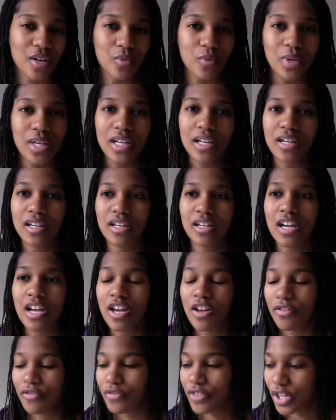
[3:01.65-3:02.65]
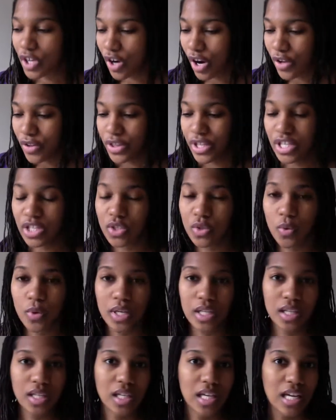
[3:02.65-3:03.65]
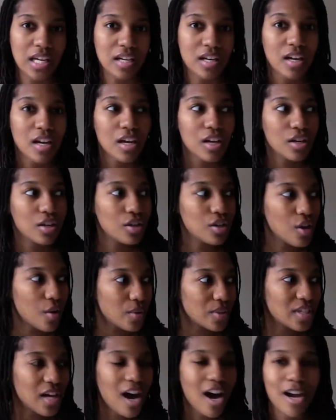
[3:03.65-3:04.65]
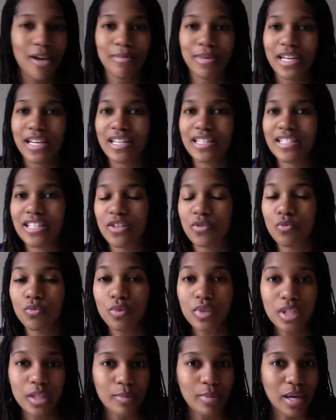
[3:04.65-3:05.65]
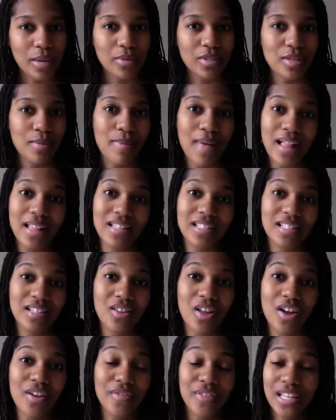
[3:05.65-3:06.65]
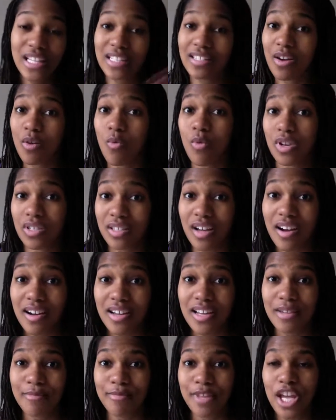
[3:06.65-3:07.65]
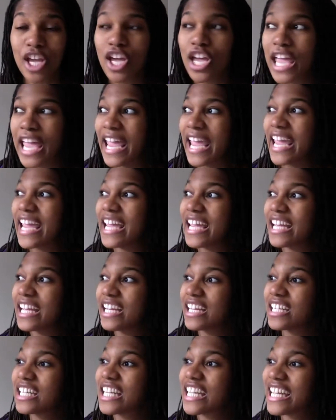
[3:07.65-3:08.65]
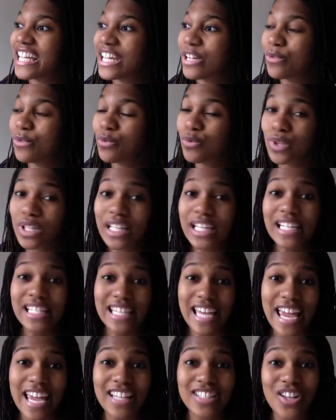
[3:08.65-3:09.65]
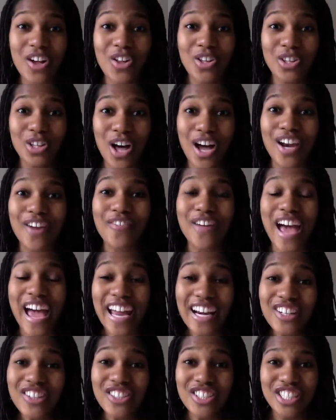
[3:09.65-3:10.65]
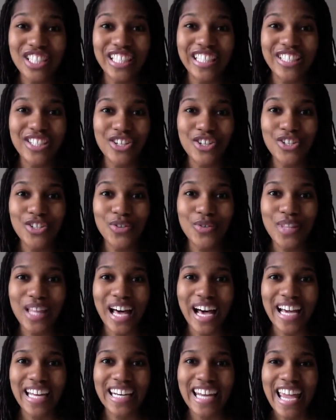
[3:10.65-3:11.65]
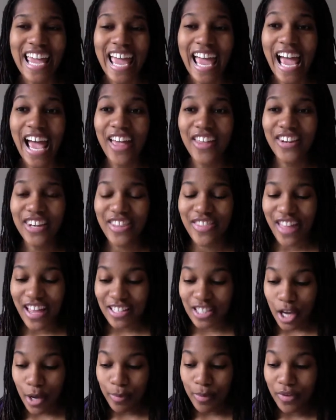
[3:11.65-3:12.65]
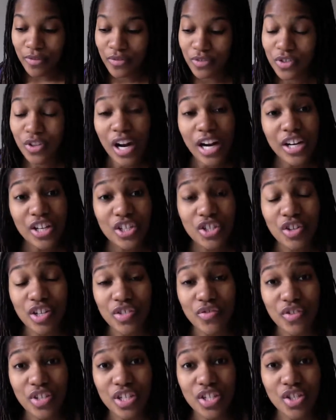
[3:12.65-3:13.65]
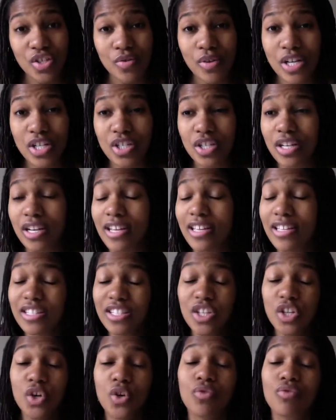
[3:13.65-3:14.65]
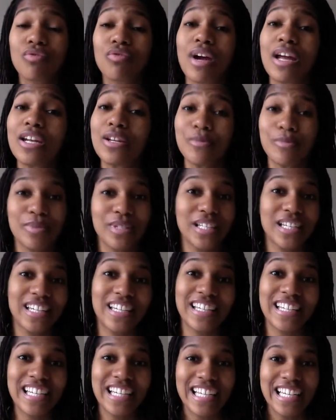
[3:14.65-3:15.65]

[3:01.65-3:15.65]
witty and figure out things quickly and know what time it is and really be able to balance a lot of things at one time. And it really takes a lot of energy to do that. And that type of kind of stressful situation is incredibly